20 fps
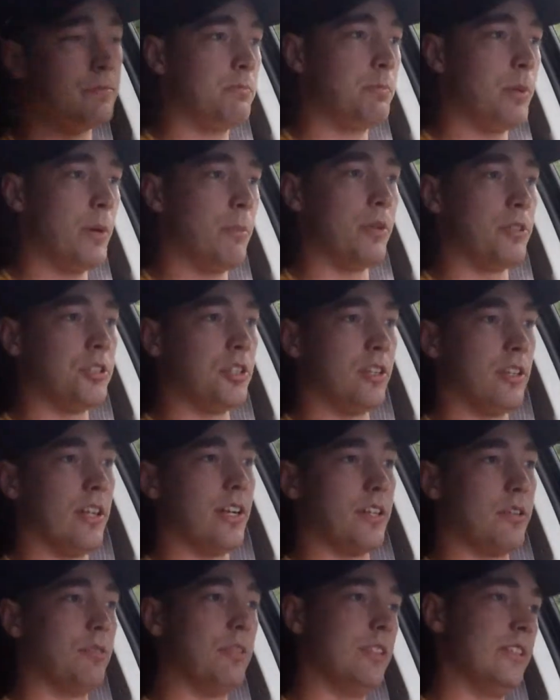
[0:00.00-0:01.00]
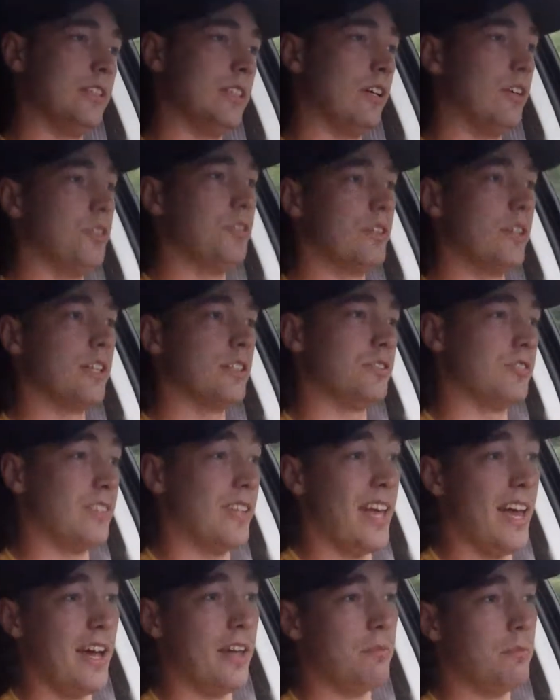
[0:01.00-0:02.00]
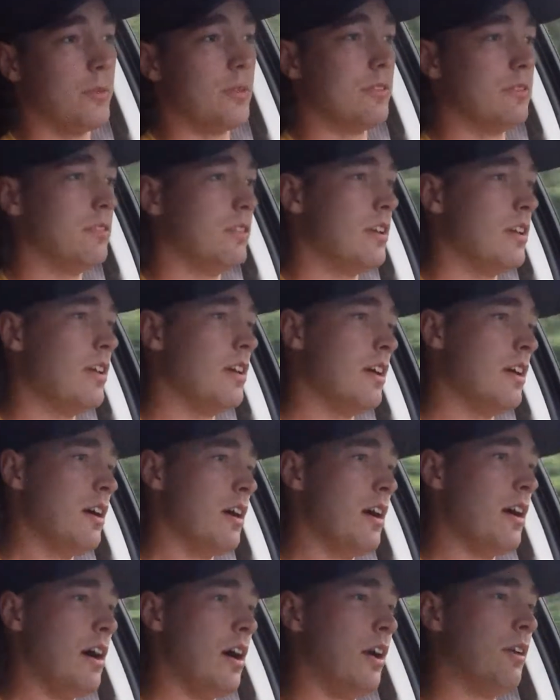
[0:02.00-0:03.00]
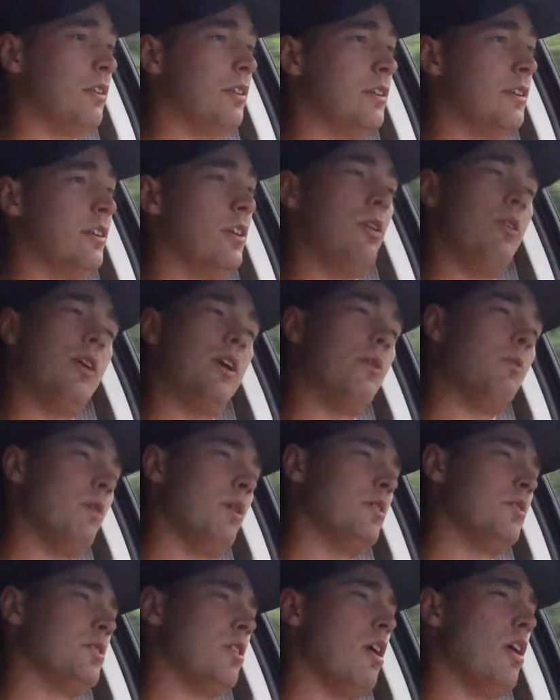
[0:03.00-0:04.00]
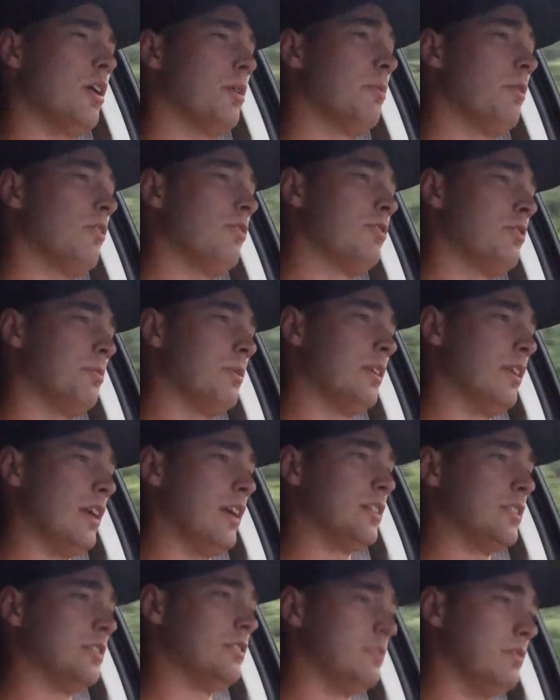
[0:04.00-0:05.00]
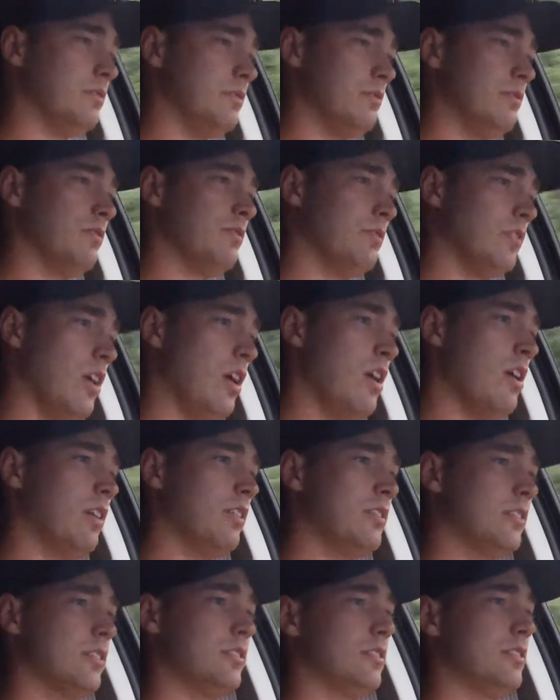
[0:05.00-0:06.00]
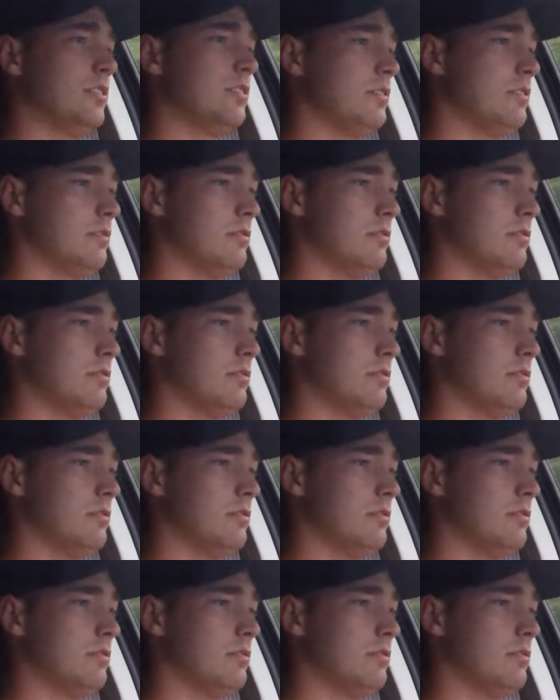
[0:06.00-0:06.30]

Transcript: Pretty much all that I can really tell you guys for that, but I don't really know what I want to talk about for my last vlog, because